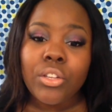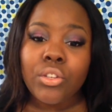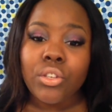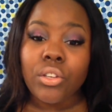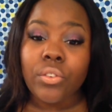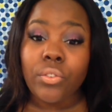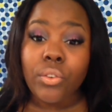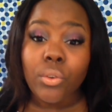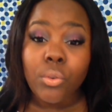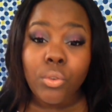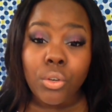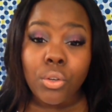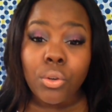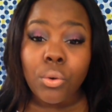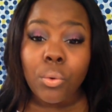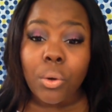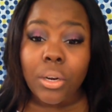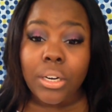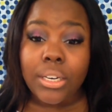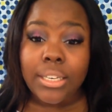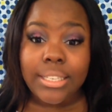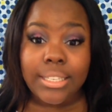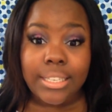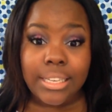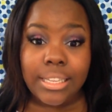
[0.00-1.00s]
So if you do
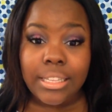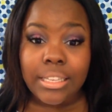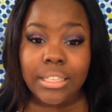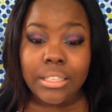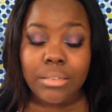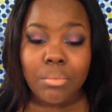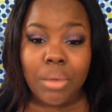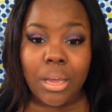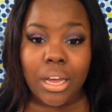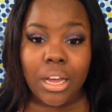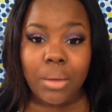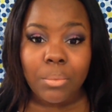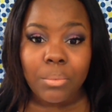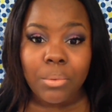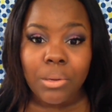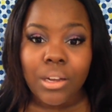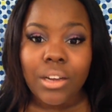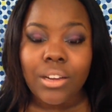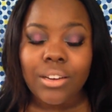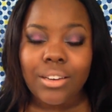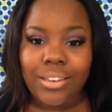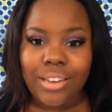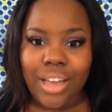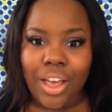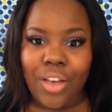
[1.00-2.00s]
want to see this makeup
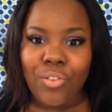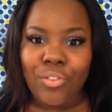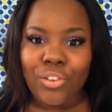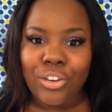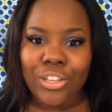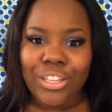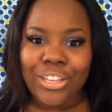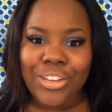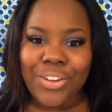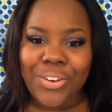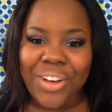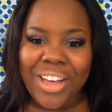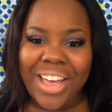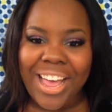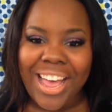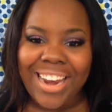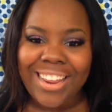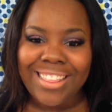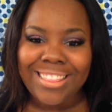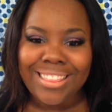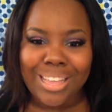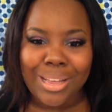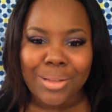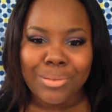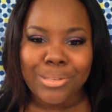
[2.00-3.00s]
look, definitely go ahead
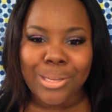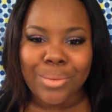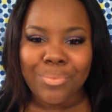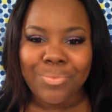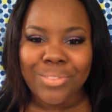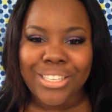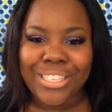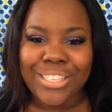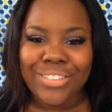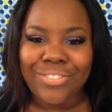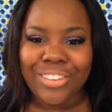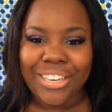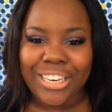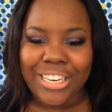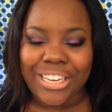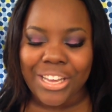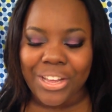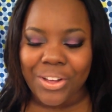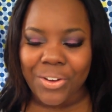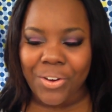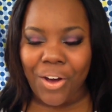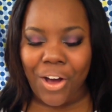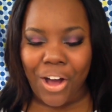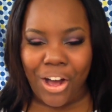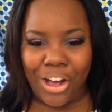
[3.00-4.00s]
and thumbs up this
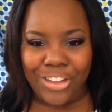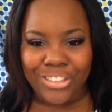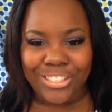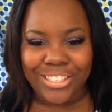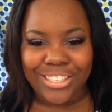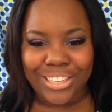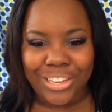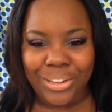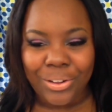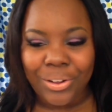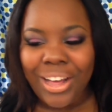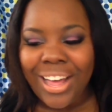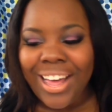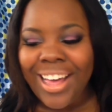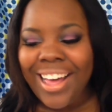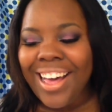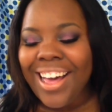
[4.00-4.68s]
video also.